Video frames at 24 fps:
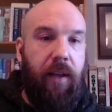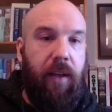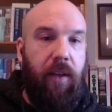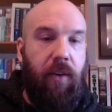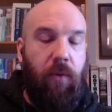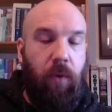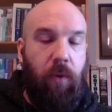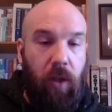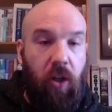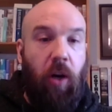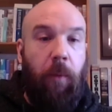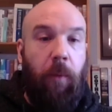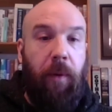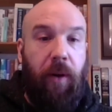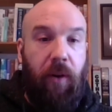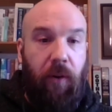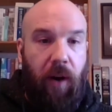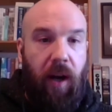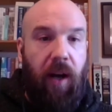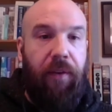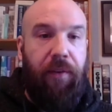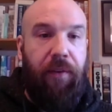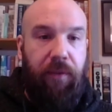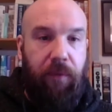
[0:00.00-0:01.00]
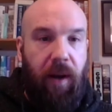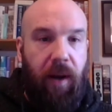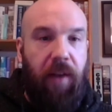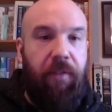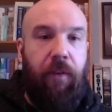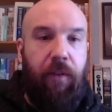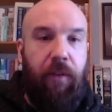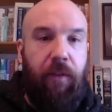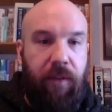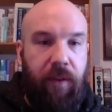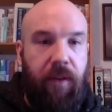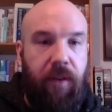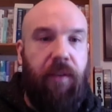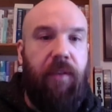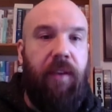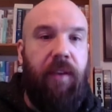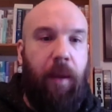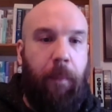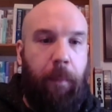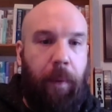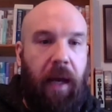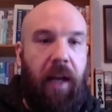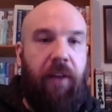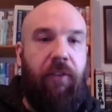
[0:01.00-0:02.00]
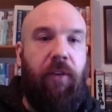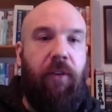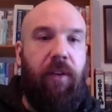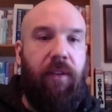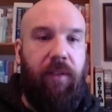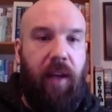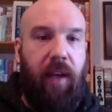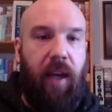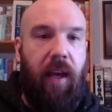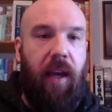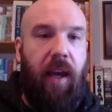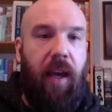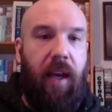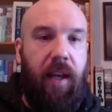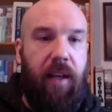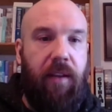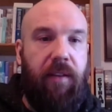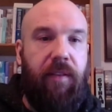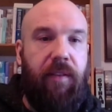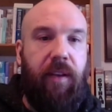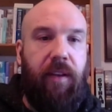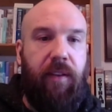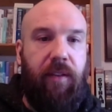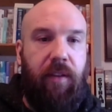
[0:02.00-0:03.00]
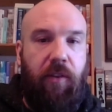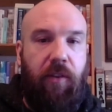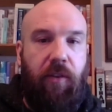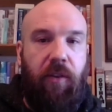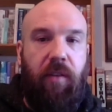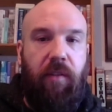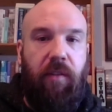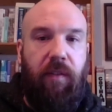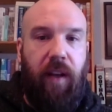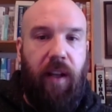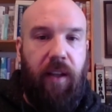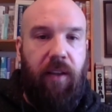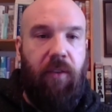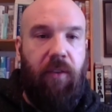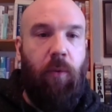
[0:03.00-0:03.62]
you will come across reference to the St. Patrick's Day 1863 event.